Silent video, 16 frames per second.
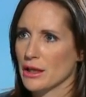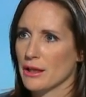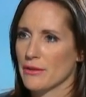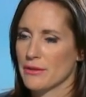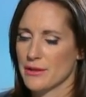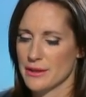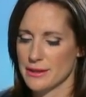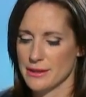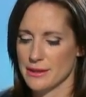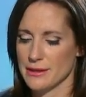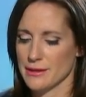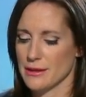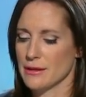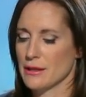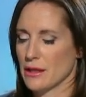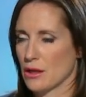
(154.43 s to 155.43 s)
This is
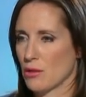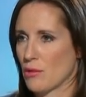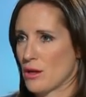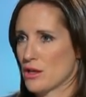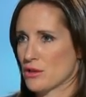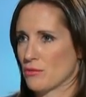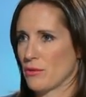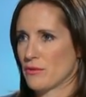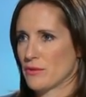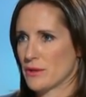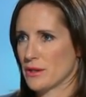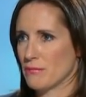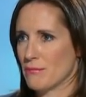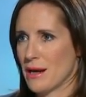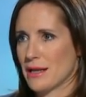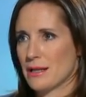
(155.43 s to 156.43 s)
in the equation. We've
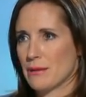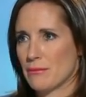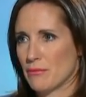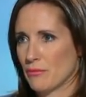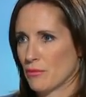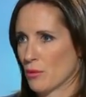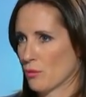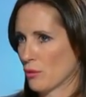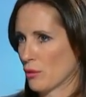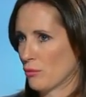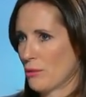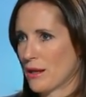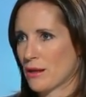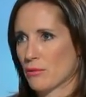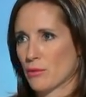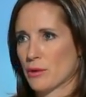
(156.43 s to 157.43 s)
seen the World
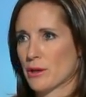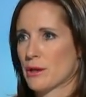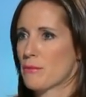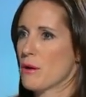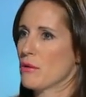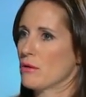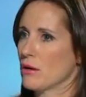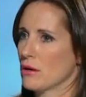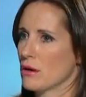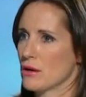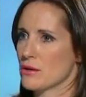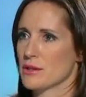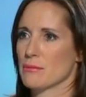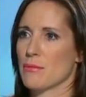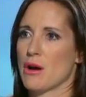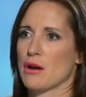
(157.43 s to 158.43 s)
Bank worried about our
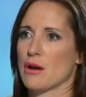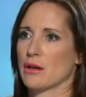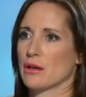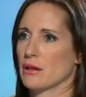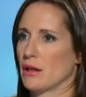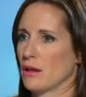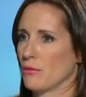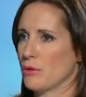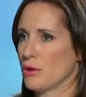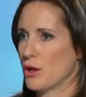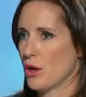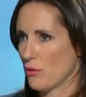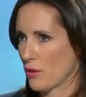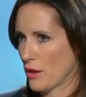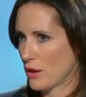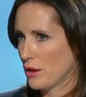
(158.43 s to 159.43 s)
housing market. We
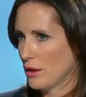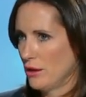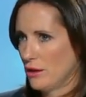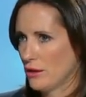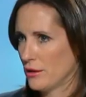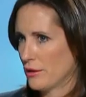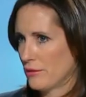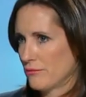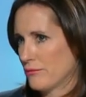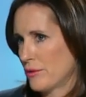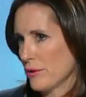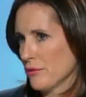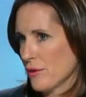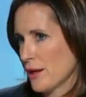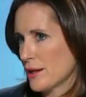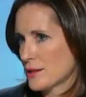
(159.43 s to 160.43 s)
know that the
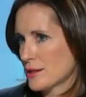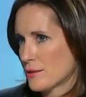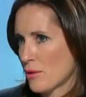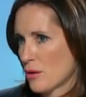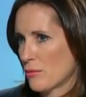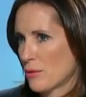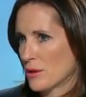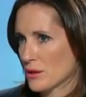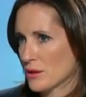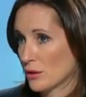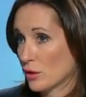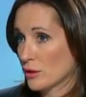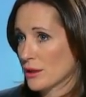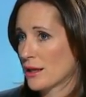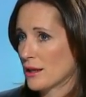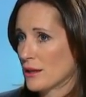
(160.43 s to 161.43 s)
Finance Department has
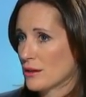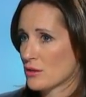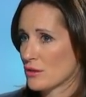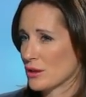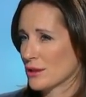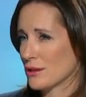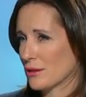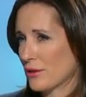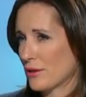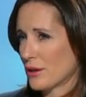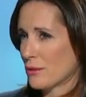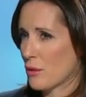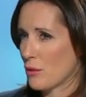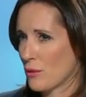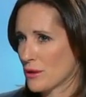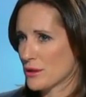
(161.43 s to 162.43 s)
looked at it and tried to think
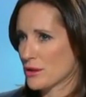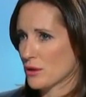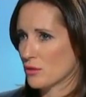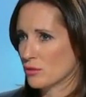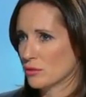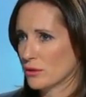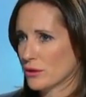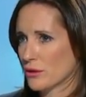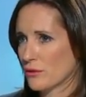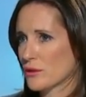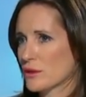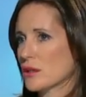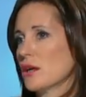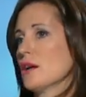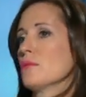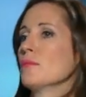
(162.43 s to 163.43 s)
about ways to cool it over
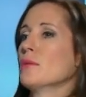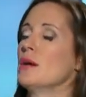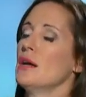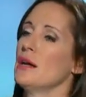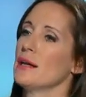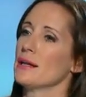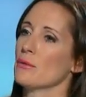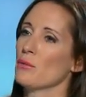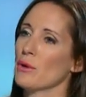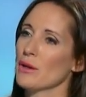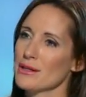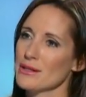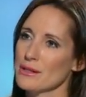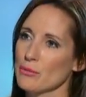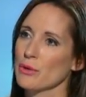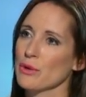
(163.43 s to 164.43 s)
time. Right. Where
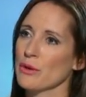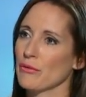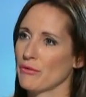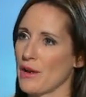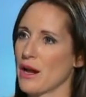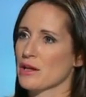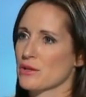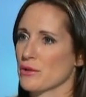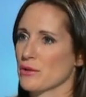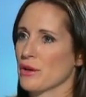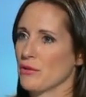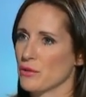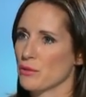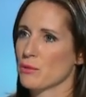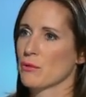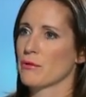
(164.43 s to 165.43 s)
would it factor in?
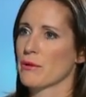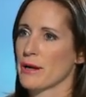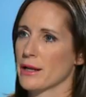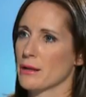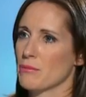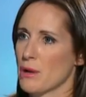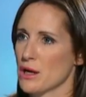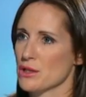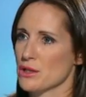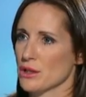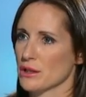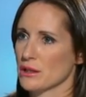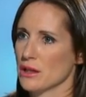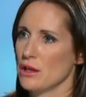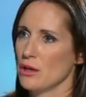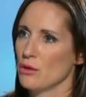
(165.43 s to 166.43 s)
If you were writing a
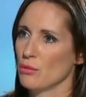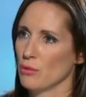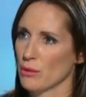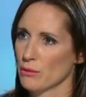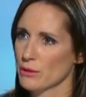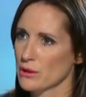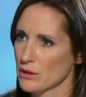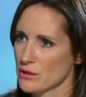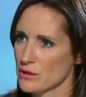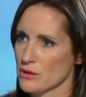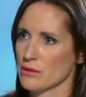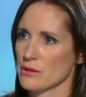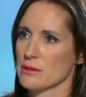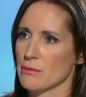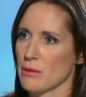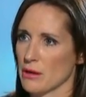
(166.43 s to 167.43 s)
budget, where would
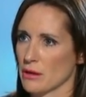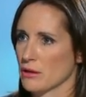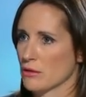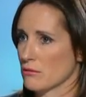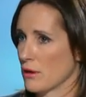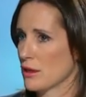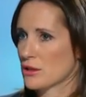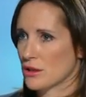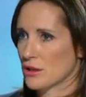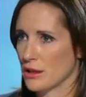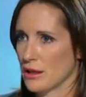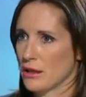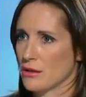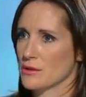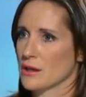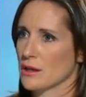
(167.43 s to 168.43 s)
concerns about a correction in
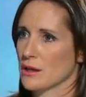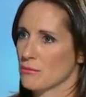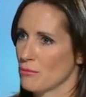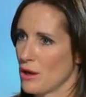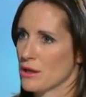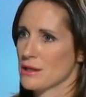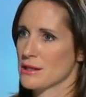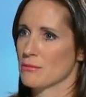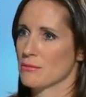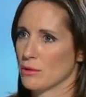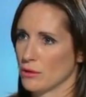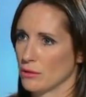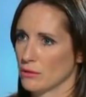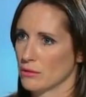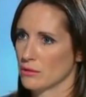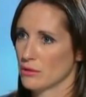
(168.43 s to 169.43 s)
housing and
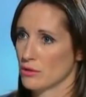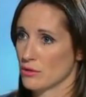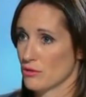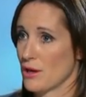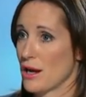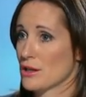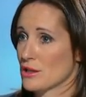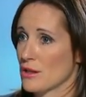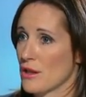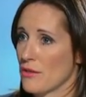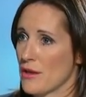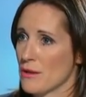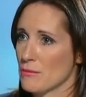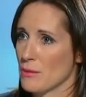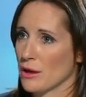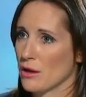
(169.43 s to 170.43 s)
possible contraction
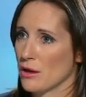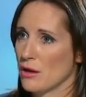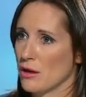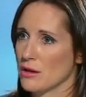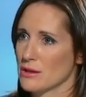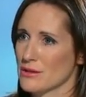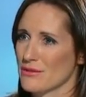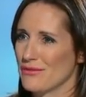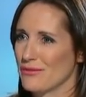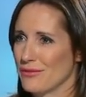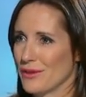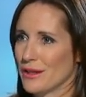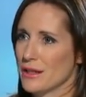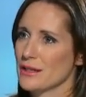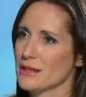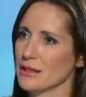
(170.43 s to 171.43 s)
that might cause
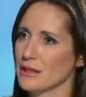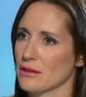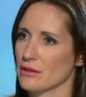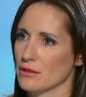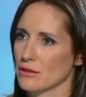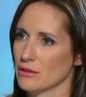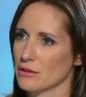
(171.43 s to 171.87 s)
fit into here?